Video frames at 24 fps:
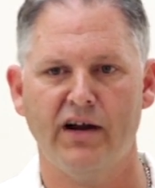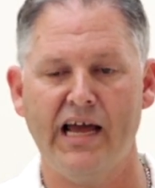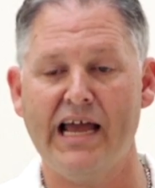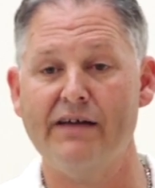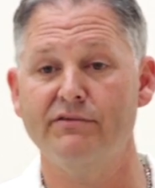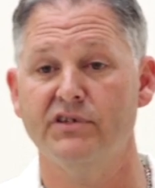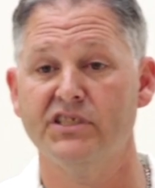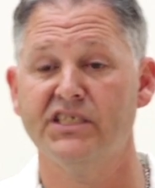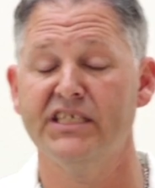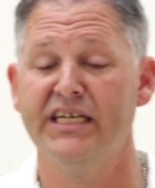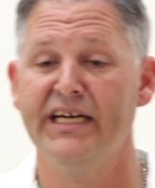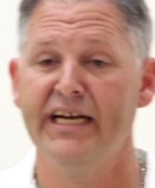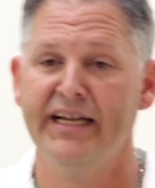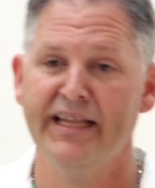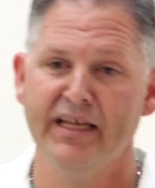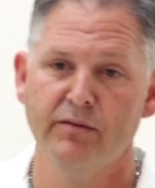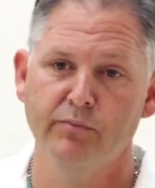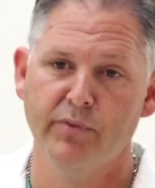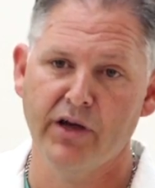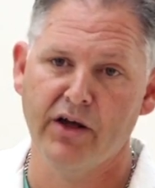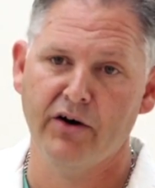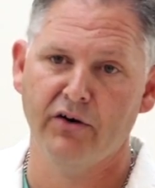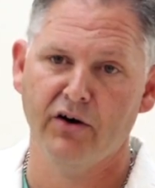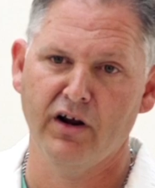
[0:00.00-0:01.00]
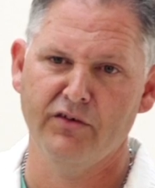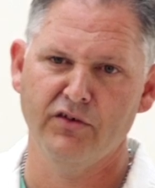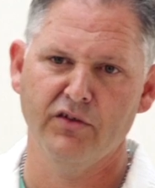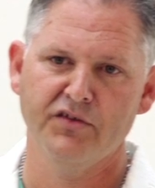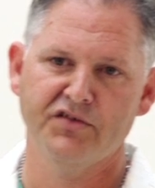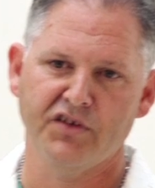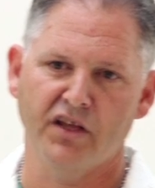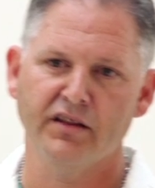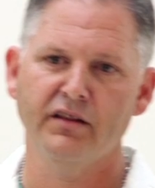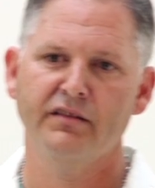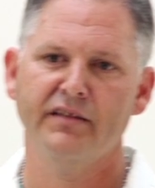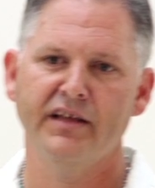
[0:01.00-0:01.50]
I haven't seen anything better. I know
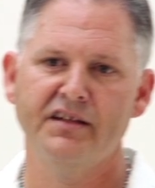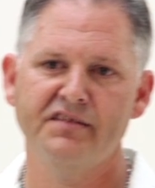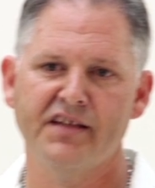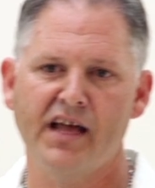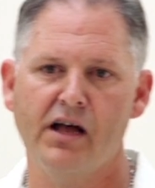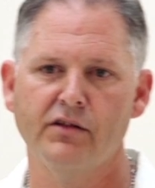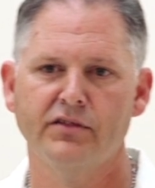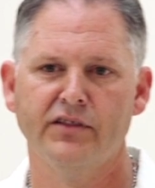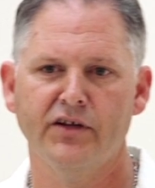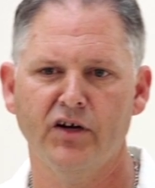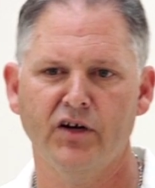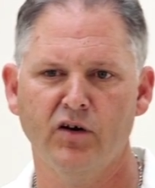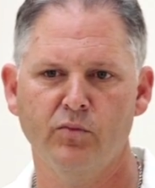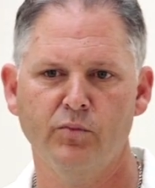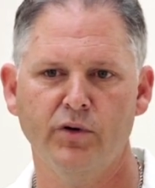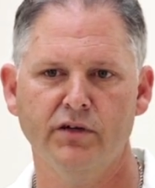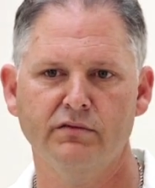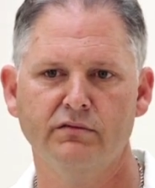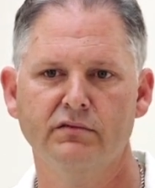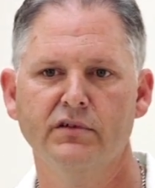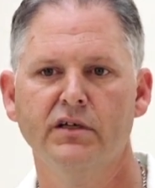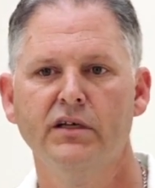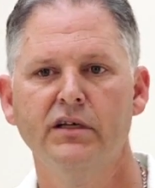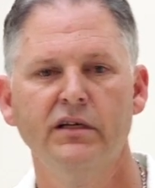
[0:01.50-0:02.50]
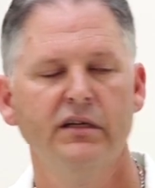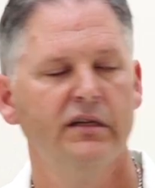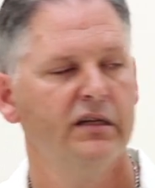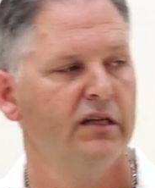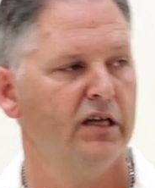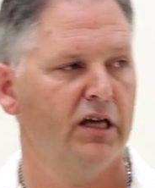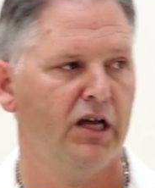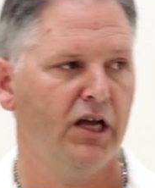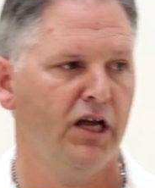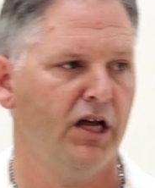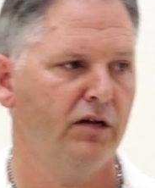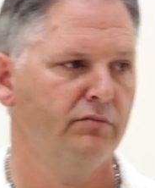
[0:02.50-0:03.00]
there's other things out there, but
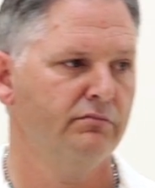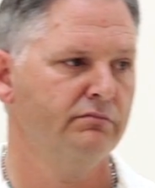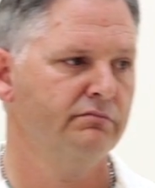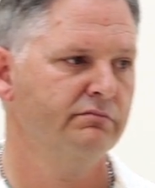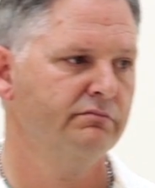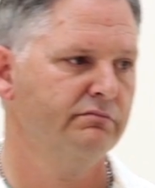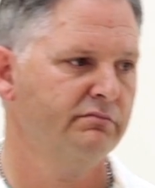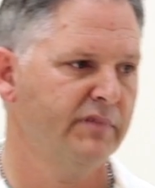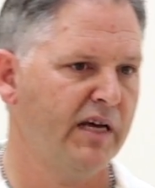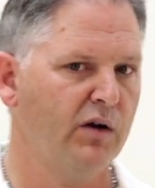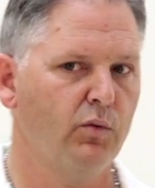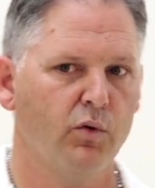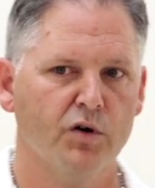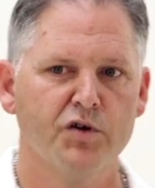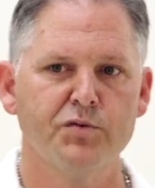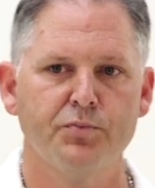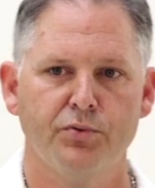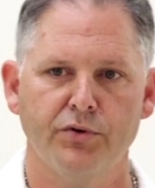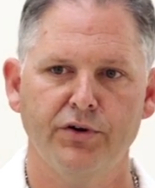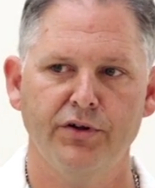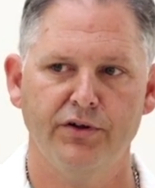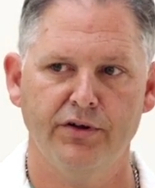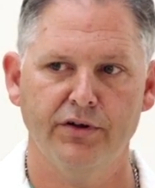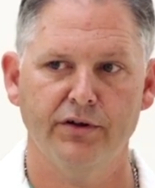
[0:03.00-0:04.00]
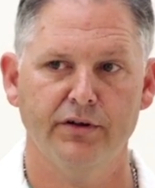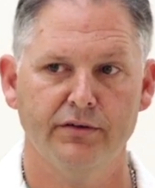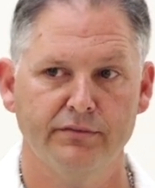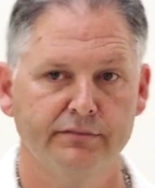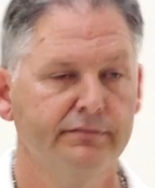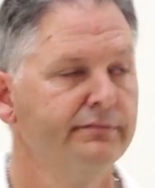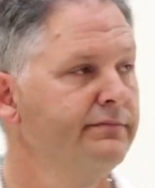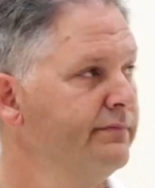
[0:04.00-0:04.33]
that works pretty good.